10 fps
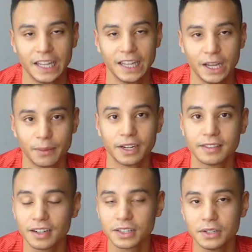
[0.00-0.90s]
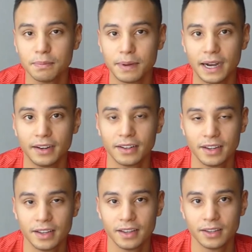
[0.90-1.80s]
I'm going to talk to you
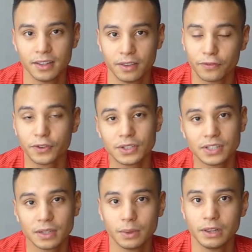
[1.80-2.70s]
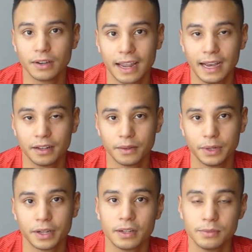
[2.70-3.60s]
about the first thing that we look at
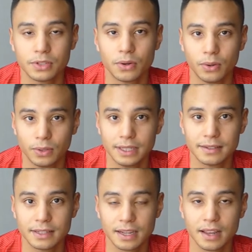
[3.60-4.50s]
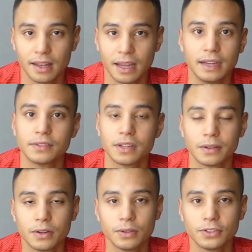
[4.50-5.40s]
when it comes to holistic lifestyle
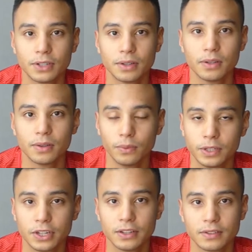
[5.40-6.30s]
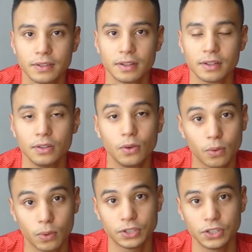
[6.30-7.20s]
coaching, which is
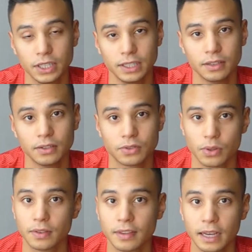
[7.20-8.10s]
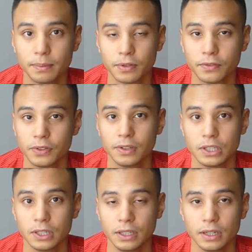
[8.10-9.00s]
your what you eat. So the types of food
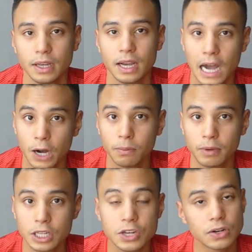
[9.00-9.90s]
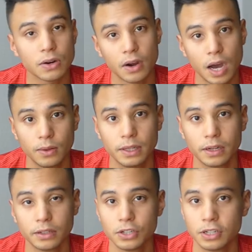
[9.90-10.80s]
that you eat, how much or how
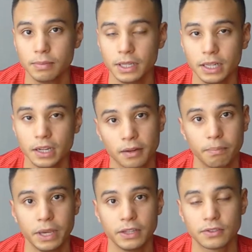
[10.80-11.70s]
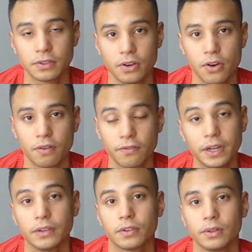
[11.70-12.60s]
little you should be eating based your
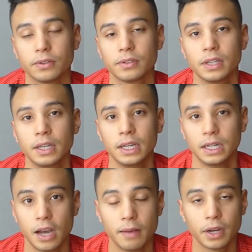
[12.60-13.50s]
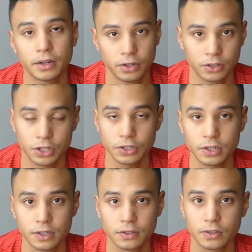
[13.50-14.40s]
fitness goals. Now, I'm not a
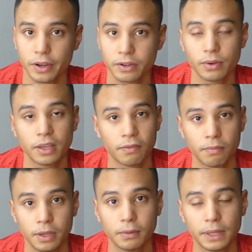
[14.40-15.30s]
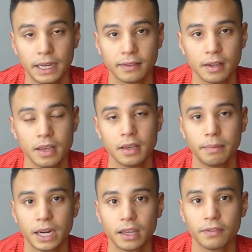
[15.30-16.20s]
nutritionist, so I don't give meal plans,
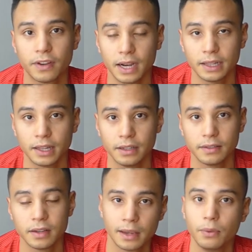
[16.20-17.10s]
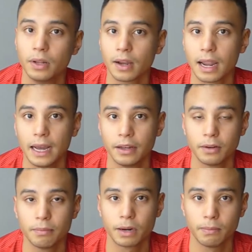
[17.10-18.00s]
but I give guidelines. We look at
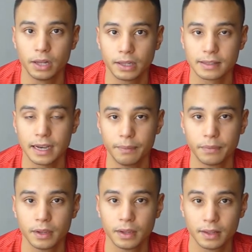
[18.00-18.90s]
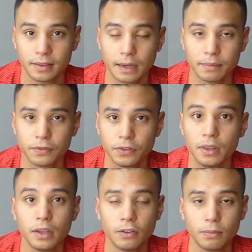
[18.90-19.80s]
your metabolic type, the types of
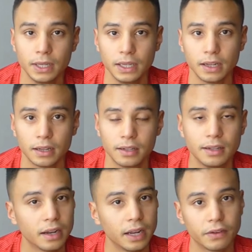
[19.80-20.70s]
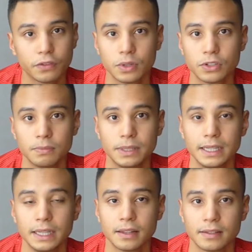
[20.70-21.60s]
food that you should be eating. Not everyone should be
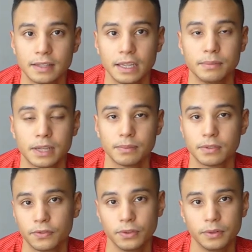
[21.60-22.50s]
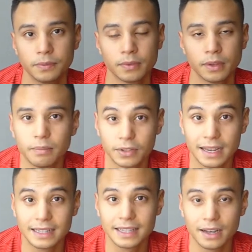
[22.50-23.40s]
eating the same types of food.
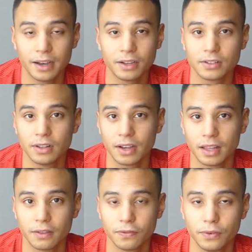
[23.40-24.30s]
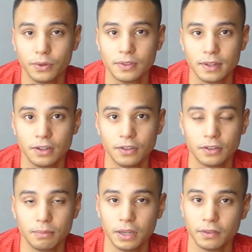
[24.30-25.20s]
Besides that, I also look at the foods that you
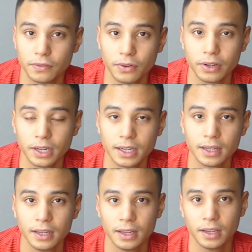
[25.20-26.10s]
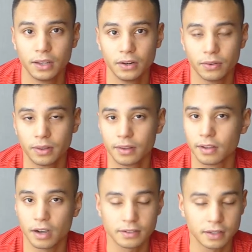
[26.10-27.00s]
should be avoiding, you know,
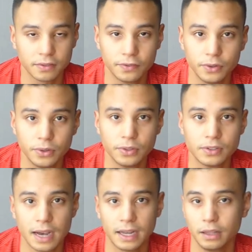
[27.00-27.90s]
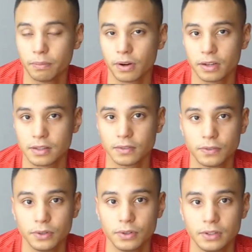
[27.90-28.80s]
toxic foods, highly processed
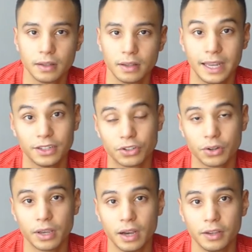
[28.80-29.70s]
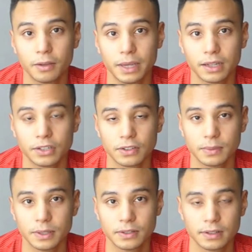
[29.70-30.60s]
foods, and show you how you can make
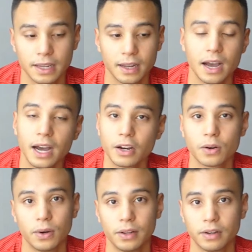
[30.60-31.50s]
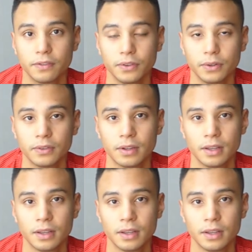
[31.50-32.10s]
adjustments to get higher quality foods.